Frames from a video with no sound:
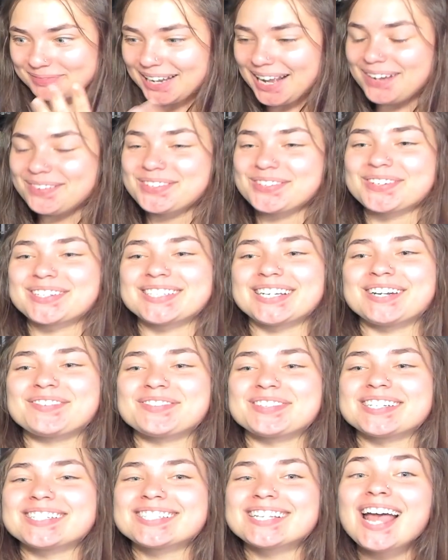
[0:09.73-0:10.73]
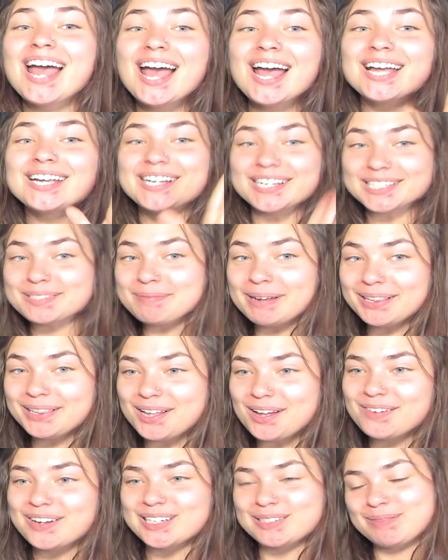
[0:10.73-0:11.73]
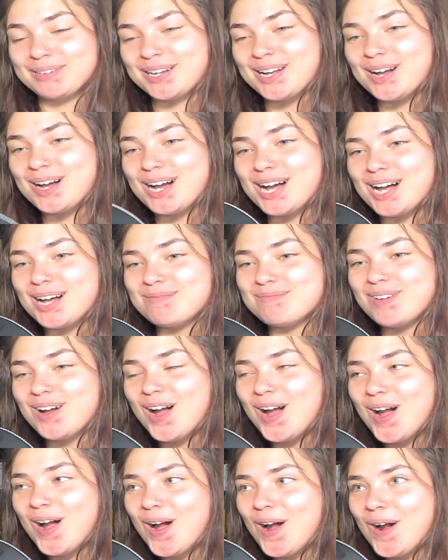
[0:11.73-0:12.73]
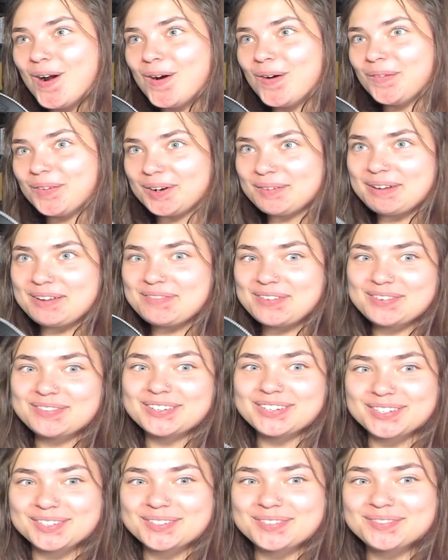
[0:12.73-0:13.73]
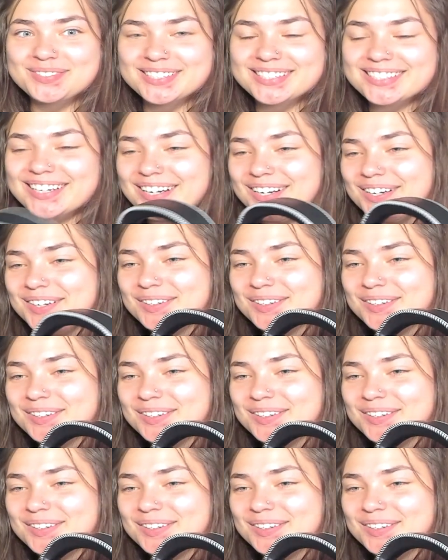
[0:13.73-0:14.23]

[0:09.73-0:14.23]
I'm so excited for this. Yes My Love has become one of my favorite groups.